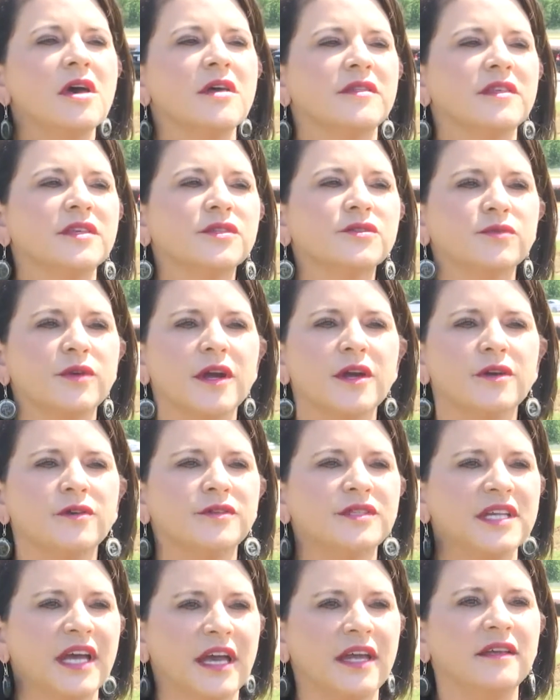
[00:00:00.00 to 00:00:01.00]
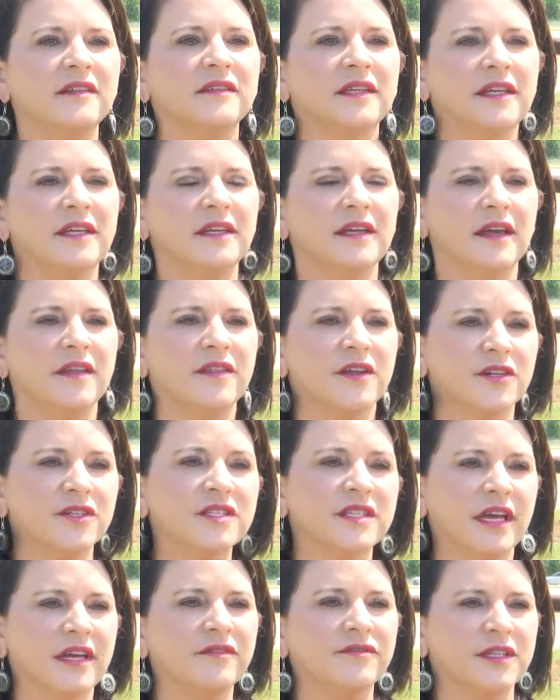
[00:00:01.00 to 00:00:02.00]
this road daily and their
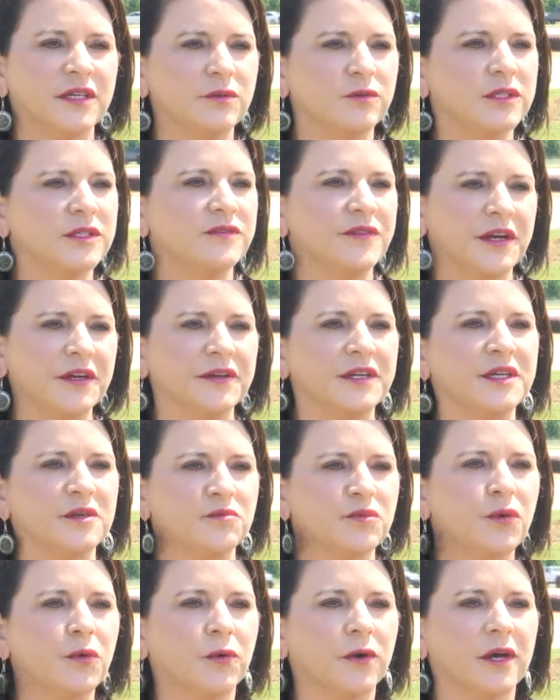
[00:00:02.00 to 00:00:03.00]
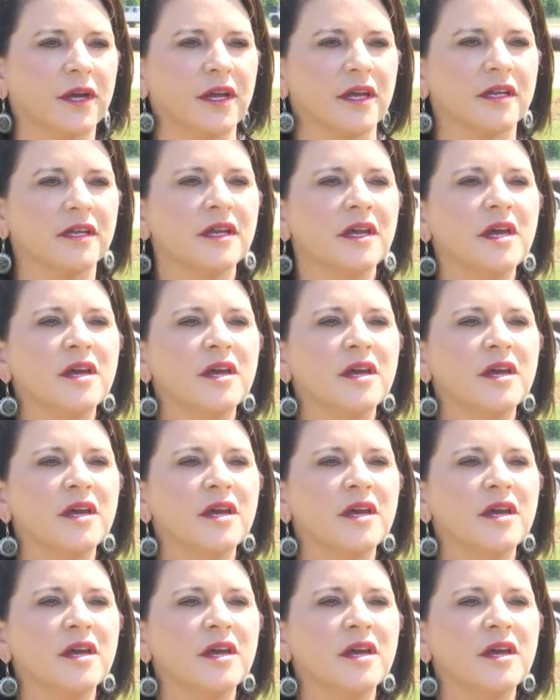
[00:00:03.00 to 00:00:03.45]
safety was very important.